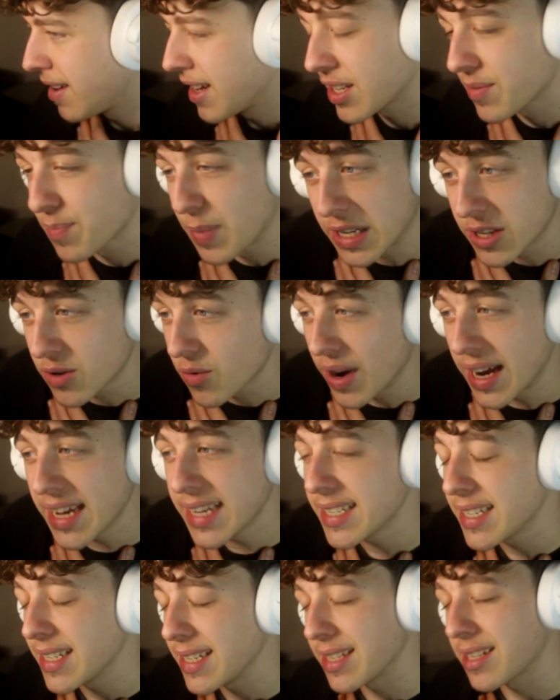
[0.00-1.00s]
It's
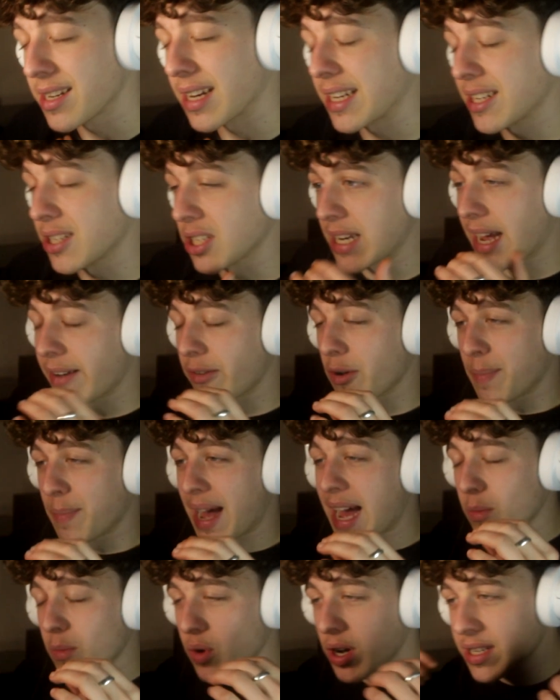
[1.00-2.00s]
crazy. It's like he doesn't have a
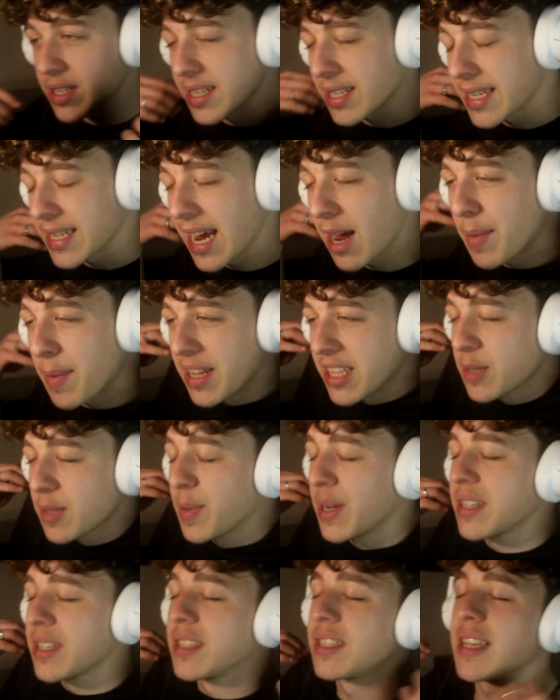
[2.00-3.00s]
bad word to say about this
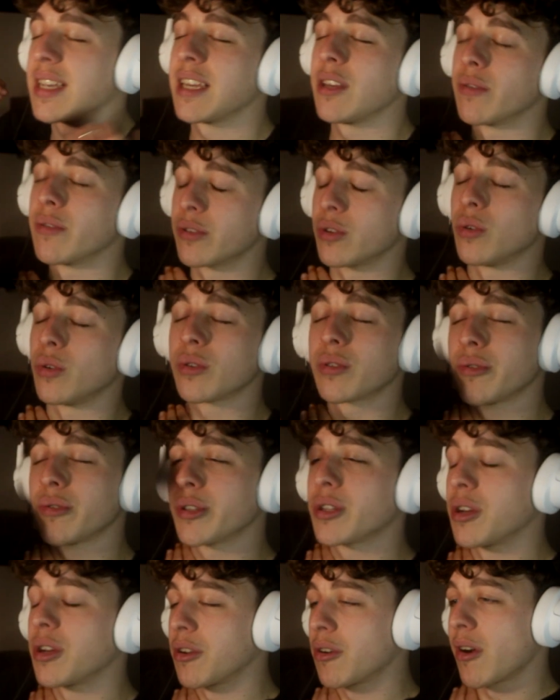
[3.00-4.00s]
person, saying your daughter
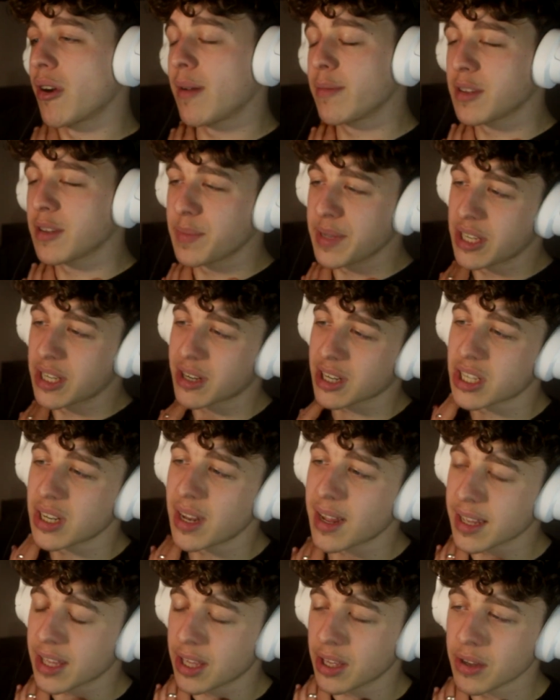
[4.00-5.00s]
is going to grow up to be just
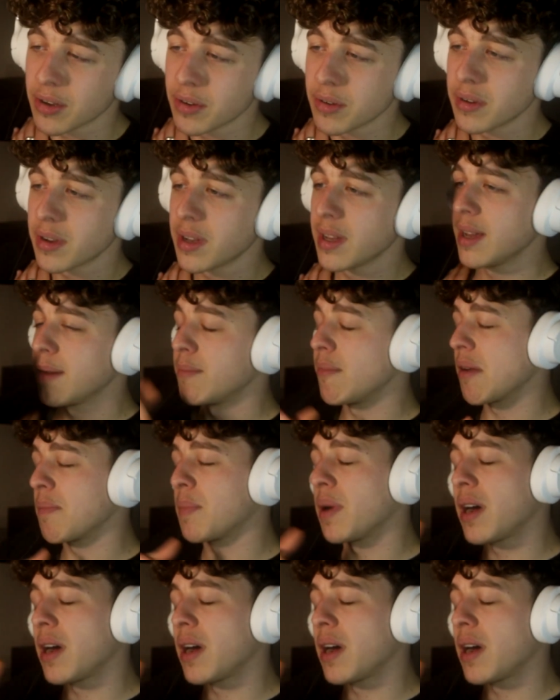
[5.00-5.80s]
like you. My